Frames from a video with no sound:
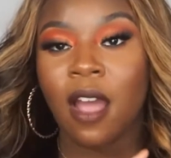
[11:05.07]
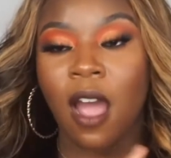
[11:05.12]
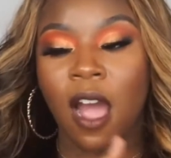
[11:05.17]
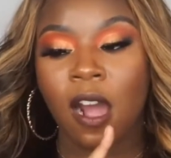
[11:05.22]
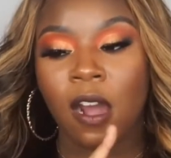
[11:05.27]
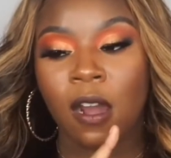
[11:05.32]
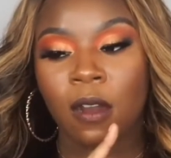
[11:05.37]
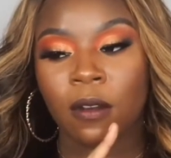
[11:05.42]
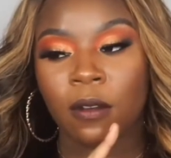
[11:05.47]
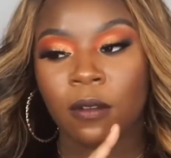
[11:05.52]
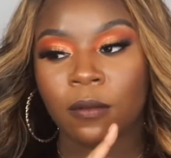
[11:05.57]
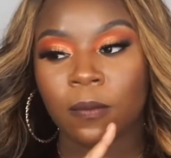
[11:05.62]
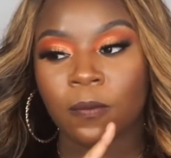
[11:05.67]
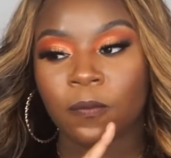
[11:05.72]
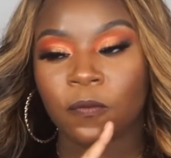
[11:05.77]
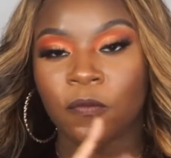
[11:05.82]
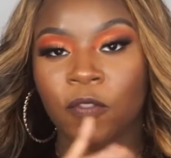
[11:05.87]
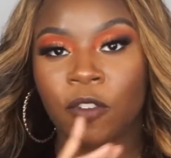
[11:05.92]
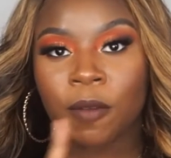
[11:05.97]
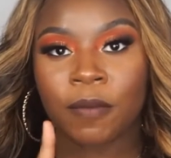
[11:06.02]

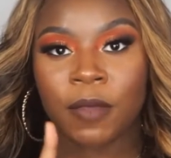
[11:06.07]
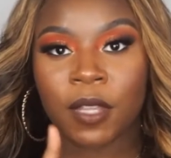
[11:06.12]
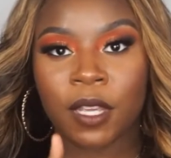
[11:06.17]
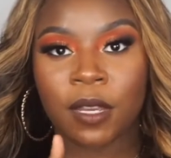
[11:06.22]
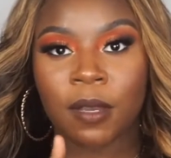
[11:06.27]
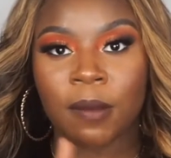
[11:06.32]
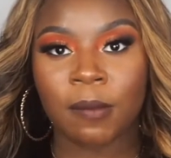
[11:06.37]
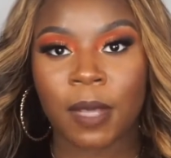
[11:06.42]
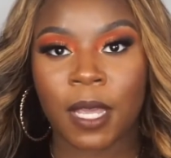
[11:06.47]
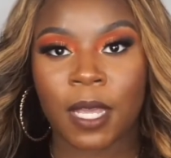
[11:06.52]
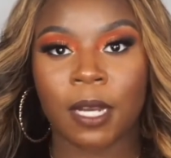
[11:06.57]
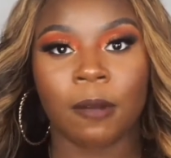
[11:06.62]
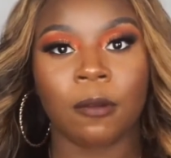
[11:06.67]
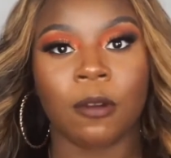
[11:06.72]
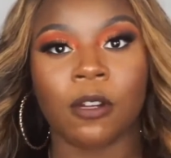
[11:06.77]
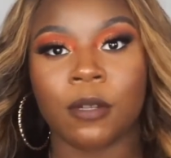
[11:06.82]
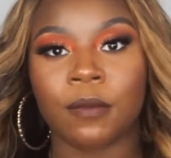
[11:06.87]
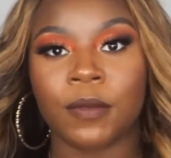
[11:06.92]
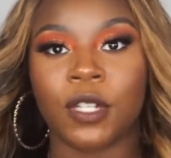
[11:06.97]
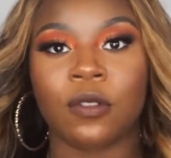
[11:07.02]
um, from them and I'm
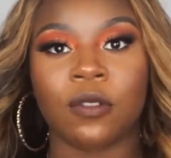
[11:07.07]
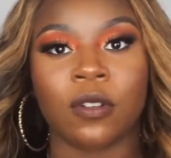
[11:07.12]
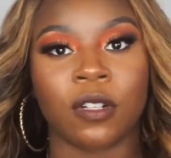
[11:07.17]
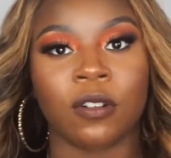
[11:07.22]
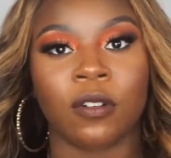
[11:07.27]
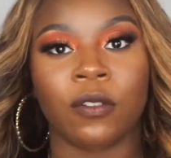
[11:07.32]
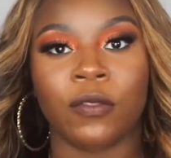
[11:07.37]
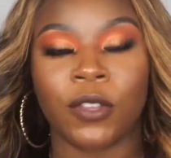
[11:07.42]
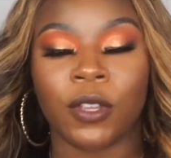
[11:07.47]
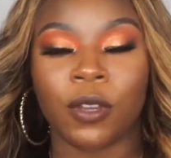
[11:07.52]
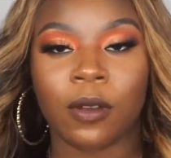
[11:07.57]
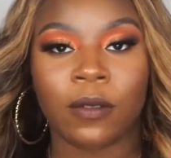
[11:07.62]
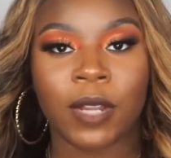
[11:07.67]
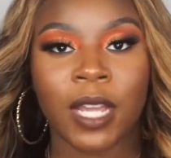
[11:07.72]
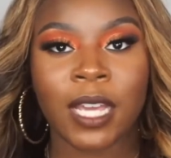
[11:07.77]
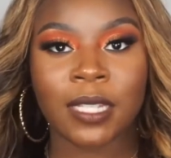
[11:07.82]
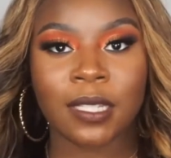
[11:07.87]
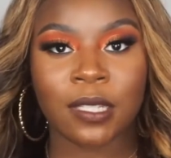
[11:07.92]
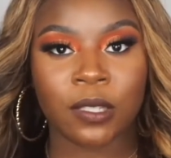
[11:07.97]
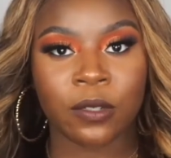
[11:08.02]
gonna be doing a review on
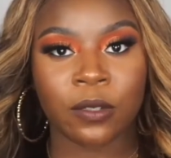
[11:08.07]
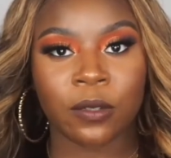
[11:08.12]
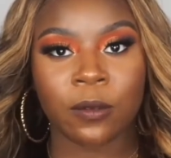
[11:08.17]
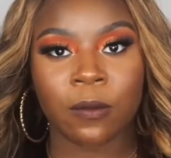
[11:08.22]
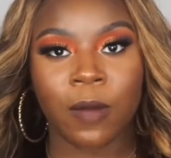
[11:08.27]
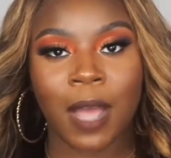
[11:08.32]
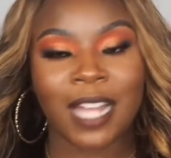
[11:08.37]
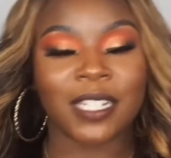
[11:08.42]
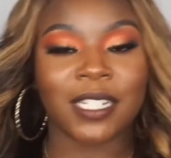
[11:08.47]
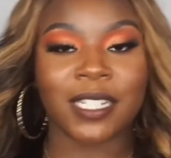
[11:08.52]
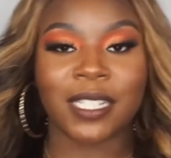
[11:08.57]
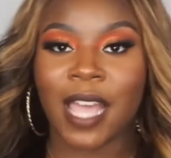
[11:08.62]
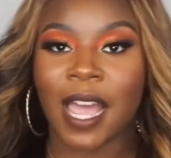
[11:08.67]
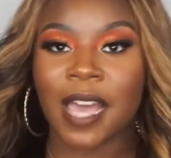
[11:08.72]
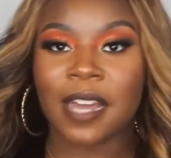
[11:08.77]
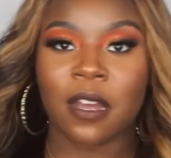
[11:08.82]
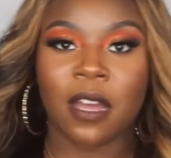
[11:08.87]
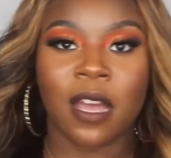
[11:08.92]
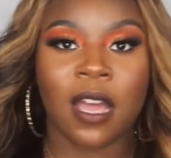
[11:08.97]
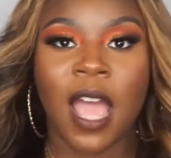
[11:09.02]
that soon I just
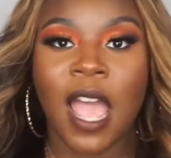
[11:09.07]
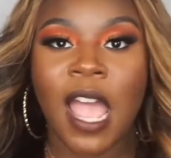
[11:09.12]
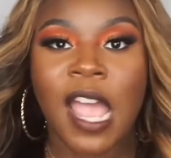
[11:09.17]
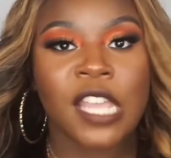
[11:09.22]
gotta